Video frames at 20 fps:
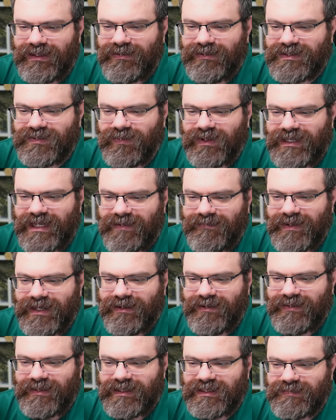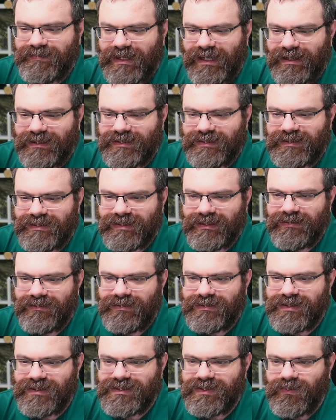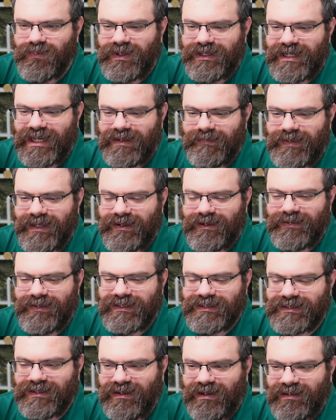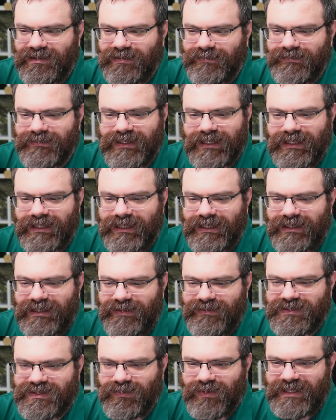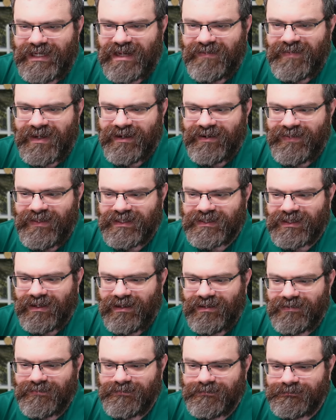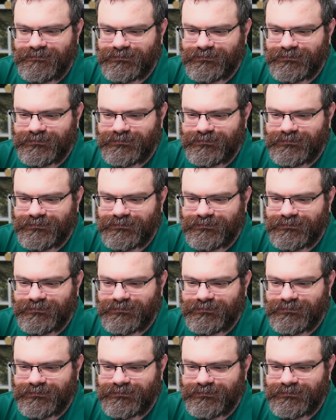There's a 1-9 pair in this box. There's also a 1-9 pair in this column. And there's a 1-9 pair in this column.